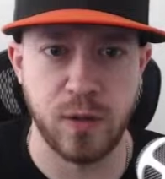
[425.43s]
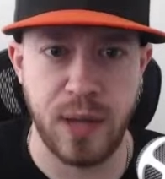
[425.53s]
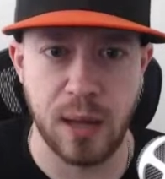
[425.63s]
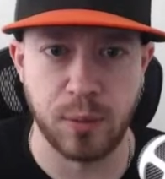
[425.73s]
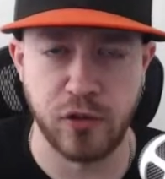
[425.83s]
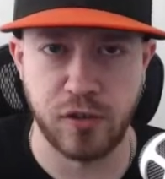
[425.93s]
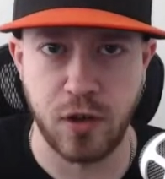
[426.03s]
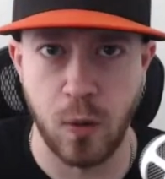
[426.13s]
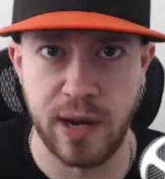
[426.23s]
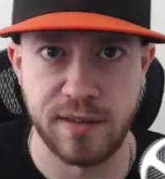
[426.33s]
be able to just
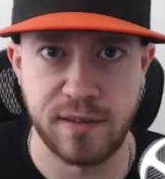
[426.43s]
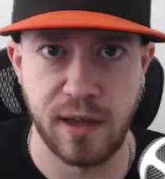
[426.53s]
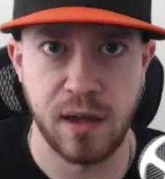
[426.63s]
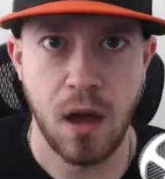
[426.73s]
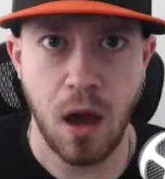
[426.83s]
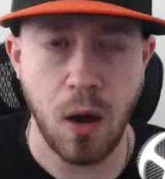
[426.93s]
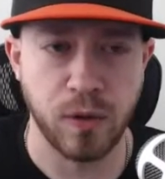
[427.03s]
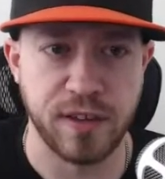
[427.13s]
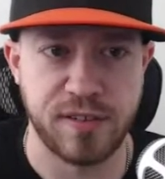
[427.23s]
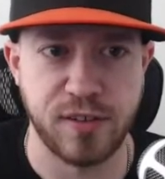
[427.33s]
go in and say, oh, well,
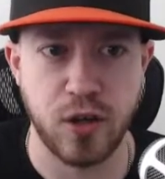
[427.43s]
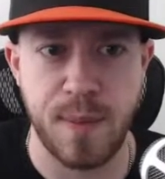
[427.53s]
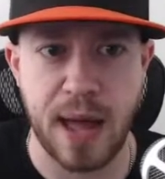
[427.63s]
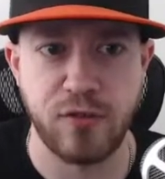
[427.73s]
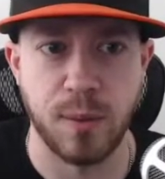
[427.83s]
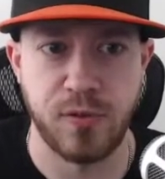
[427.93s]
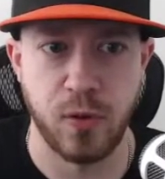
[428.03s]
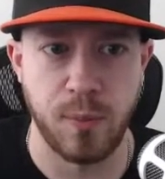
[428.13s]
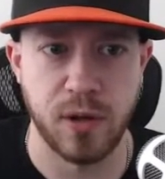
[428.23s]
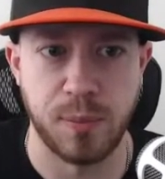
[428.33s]
this is a good matchup, so
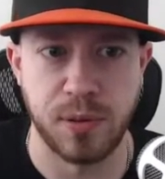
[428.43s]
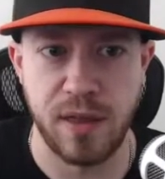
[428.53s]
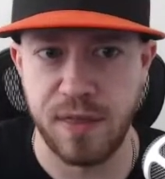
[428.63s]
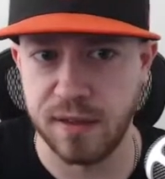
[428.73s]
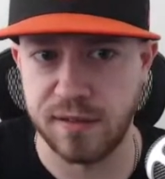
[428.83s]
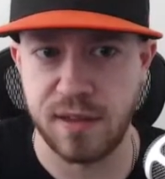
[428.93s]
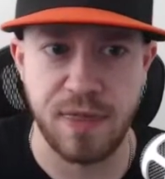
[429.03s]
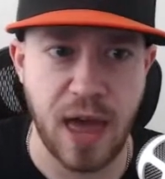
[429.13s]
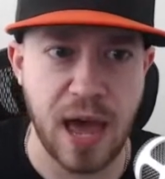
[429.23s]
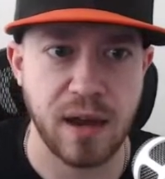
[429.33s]
I'm going to play this
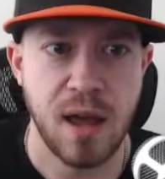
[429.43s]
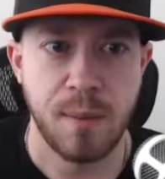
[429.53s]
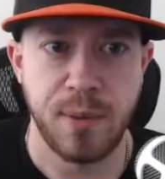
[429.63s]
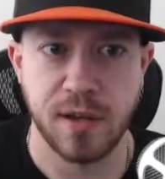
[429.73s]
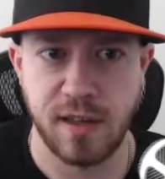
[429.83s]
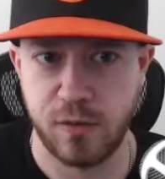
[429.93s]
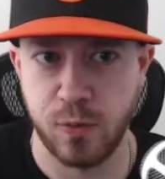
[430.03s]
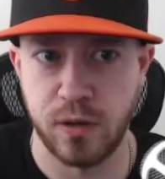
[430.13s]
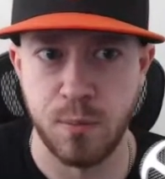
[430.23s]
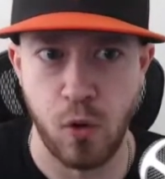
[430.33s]
and that, because that's
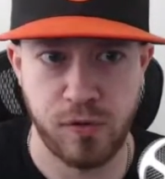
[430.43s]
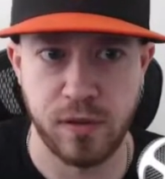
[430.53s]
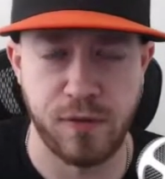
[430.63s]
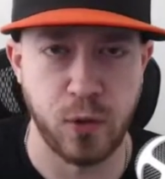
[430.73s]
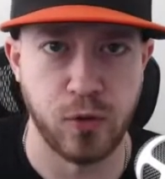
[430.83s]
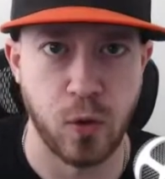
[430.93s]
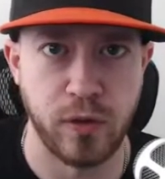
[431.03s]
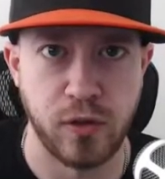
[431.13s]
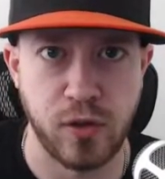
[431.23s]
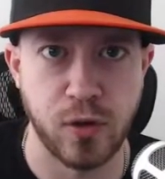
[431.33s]
what most of the field's going
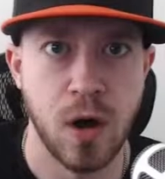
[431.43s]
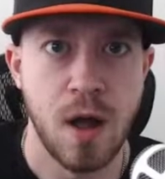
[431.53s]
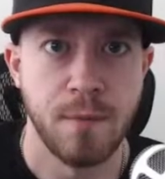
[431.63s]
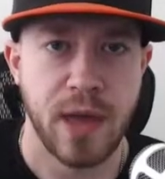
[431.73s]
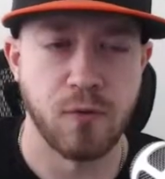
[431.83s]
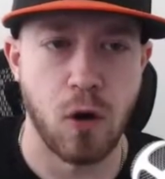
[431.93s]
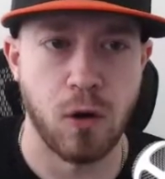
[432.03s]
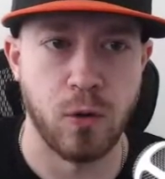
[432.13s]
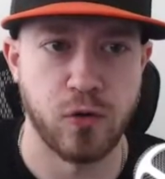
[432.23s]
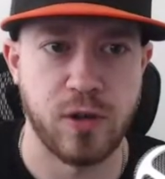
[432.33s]
to do. And raw
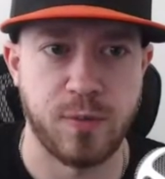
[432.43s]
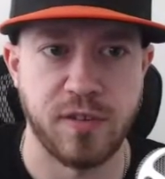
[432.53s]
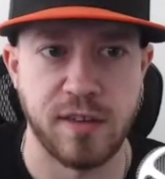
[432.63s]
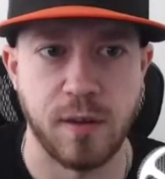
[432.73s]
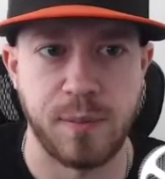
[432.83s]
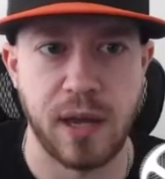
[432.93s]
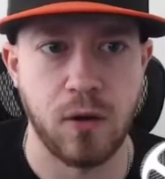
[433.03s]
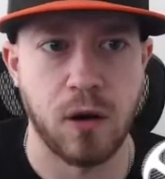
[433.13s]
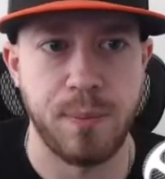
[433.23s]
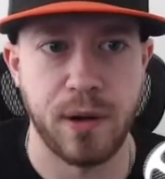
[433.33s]
ownership just ends up taking
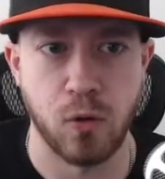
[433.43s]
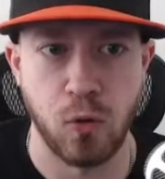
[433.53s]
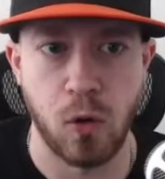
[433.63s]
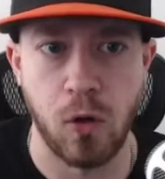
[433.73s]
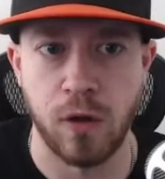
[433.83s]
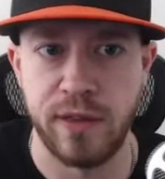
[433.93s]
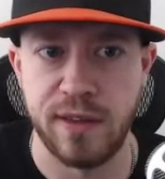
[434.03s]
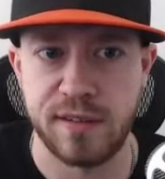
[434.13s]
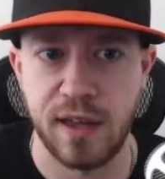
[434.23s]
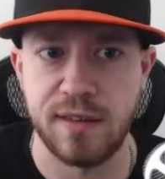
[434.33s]
on a bigger role on
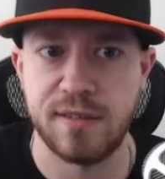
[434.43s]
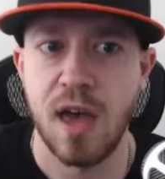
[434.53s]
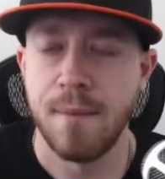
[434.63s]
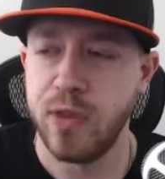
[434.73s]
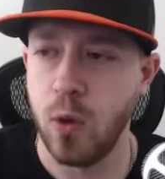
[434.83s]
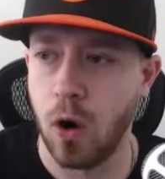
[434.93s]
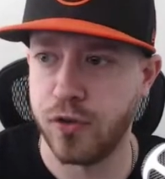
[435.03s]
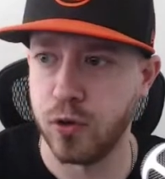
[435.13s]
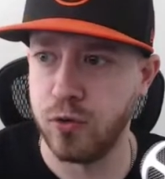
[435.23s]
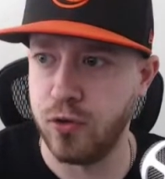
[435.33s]
these slates. You
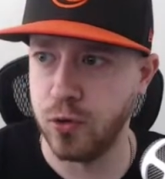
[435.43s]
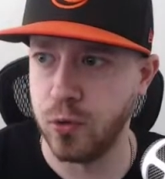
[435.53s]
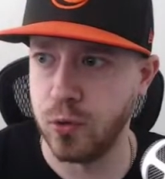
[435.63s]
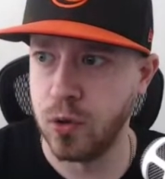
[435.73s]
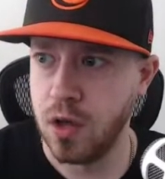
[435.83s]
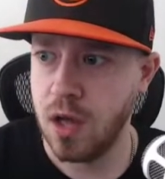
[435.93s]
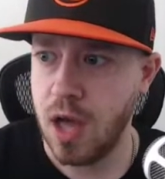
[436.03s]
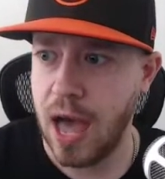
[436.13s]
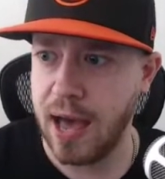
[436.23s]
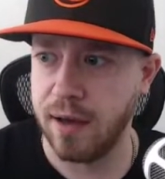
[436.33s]
also do
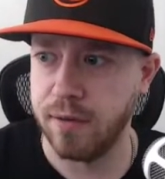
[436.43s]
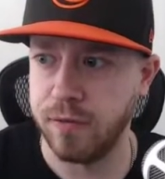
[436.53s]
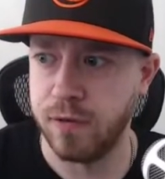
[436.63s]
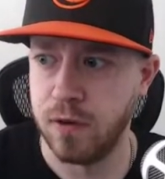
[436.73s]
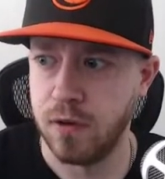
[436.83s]
have